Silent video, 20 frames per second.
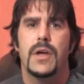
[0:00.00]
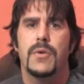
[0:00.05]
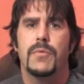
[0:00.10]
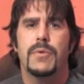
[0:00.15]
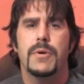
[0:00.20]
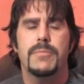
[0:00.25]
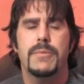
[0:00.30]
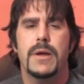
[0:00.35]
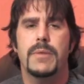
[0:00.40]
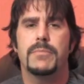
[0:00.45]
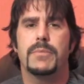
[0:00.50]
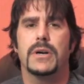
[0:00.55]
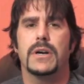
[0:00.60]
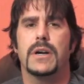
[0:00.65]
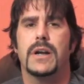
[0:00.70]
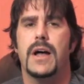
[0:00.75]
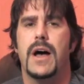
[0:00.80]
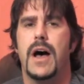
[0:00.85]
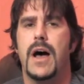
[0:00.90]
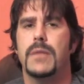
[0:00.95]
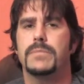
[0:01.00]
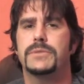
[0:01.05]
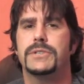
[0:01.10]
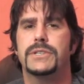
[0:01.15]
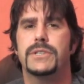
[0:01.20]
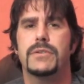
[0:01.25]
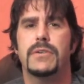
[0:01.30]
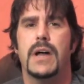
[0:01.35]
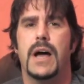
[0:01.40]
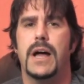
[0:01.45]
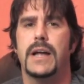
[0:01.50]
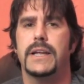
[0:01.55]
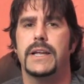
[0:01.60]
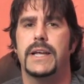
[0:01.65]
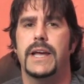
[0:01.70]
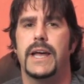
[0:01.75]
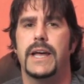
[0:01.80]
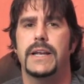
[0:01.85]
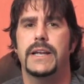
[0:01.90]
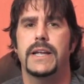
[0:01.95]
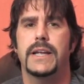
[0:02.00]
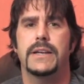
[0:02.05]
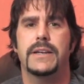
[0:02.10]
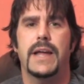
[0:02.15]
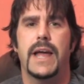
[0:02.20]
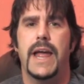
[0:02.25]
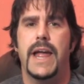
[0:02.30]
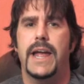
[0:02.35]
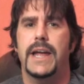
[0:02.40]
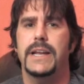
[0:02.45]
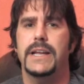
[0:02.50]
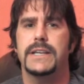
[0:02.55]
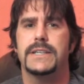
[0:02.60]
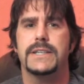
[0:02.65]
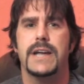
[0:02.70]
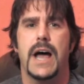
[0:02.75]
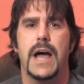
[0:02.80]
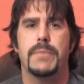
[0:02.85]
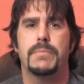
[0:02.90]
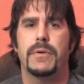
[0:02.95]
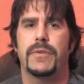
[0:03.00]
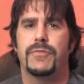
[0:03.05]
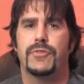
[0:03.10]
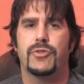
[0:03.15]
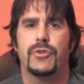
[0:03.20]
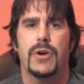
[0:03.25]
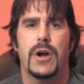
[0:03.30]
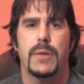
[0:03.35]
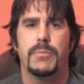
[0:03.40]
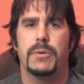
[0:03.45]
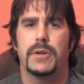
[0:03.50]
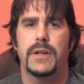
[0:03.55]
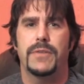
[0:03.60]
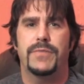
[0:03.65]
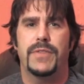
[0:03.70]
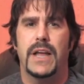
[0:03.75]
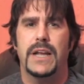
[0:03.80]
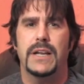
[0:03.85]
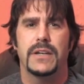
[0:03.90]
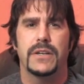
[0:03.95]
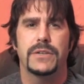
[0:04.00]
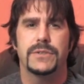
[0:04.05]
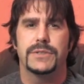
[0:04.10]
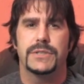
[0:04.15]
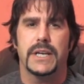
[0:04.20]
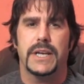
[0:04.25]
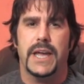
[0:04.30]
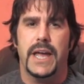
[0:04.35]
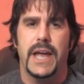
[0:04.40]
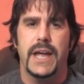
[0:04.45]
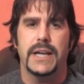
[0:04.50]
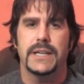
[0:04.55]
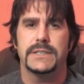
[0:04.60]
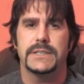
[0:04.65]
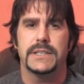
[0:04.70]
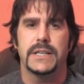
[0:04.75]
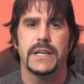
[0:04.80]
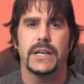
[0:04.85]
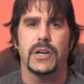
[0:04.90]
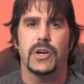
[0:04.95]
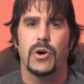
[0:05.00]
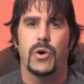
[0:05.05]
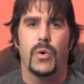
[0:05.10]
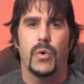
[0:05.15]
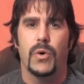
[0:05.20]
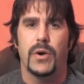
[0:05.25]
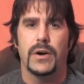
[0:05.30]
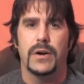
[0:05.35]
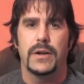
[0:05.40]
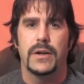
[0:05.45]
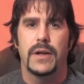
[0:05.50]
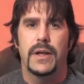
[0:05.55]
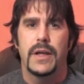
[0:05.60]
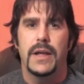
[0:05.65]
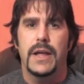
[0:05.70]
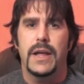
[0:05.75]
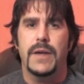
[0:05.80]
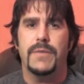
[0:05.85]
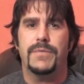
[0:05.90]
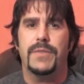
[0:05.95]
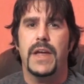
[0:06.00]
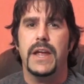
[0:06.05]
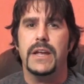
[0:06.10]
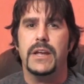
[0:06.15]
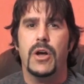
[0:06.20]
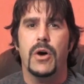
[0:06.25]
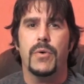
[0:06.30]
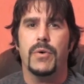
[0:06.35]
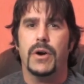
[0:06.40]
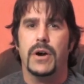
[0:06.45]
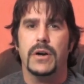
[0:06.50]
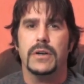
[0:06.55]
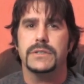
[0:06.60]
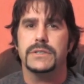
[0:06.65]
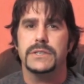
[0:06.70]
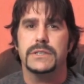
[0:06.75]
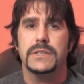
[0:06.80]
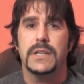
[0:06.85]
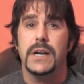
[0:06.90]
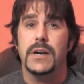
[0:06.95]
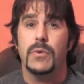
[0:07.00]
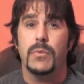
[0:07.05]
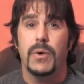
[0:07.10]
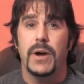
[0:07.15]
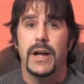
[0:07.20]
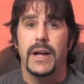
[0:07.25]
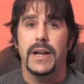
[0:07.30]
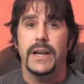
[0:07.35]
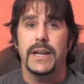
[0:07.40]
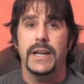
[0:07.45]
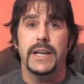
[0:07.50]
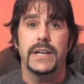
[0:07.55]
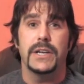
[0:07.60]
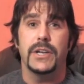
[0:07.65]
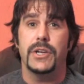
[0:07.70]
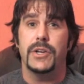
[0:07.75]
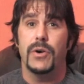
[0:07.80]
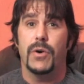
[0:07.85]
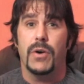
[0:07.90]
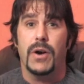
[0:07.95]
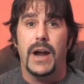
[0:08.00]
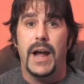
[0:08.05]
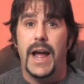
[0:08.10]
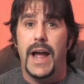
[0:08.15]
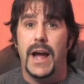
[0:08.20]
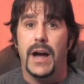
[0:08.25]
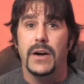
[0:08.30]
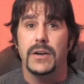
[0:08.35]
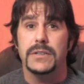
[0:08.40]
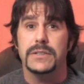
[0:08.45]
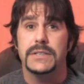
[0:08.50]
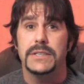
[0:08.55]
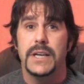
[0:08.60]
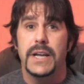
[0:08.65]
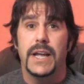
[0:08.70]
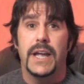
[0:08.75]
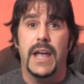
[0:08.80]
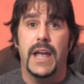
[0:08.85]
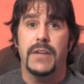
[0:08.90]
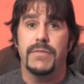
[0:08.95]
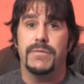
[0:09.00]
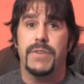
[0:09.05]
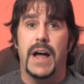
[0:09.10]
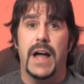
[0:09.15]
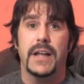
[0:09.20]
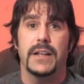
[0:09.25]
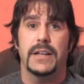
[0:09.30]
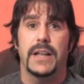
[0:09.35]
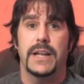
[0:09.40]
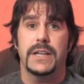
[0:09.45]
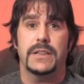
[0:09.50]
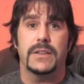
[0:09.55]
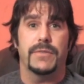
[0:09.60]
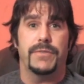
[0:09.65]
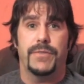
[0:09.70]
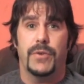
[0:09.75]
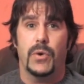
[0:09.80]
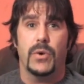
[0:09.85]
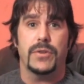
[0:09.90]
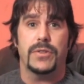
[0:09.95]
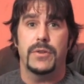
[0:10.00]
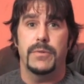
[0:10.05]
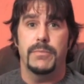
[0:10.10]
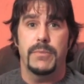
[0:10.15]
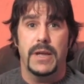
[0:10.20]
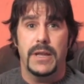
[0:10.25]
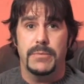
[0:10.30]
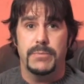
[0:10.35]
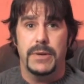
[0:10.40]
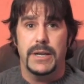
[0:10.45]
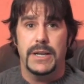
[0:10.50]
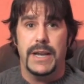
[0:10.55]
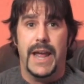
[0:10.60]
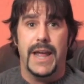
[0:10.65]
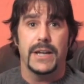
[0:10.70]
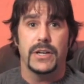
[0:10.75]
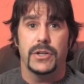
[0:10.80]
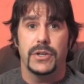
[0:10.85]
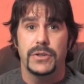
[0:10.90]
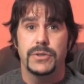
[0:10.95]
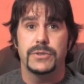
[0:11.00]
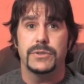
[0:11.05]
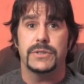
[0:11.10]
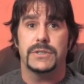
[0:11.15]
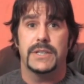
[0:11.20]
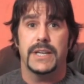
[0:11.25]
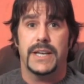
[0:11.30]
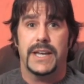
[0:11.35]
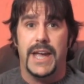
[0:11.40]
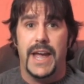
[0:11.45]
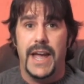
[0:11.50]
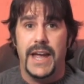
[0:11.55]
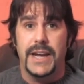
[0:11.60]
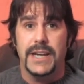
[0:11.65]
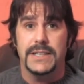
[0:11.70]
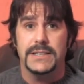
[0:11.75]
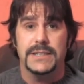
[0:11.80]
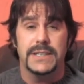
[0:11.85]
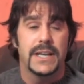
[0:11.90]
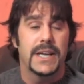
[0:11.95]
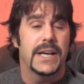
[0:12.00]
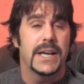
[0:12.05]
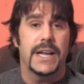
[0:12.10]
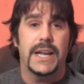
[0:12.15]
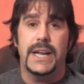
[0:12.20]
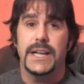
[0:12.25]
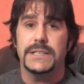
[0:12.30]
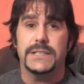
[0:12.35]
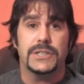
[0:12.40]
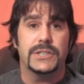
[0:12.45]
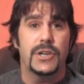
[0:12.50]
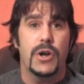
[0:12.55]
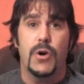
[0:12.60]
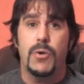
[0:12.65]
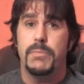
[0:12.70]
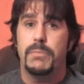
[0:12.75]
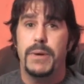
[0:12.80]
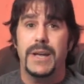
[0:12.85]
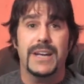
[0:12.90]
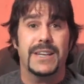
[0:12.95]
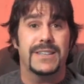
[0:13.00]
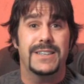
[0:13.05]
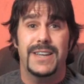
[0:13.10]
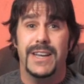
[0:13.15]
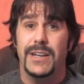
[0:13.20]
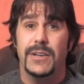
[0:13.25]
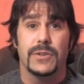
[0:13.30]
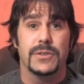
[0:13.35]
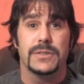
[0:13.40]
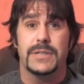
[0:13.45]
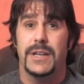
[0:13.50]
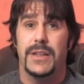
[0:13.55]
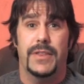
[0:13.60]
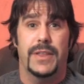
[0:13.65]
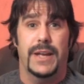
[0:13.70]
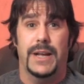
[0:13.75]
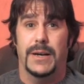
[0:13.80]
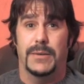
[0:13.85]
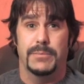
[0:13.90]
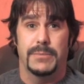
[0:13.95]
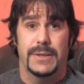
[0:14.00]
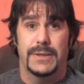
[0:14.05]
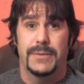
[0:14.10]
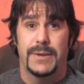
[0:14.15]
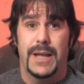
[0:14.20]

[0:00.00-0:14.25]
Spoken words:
Remember, cops do not get into any type of trouble if they lose a case in court. If they coerce their way into your house and violate the Fourth Amendment and lose the case, it's no big deal to them.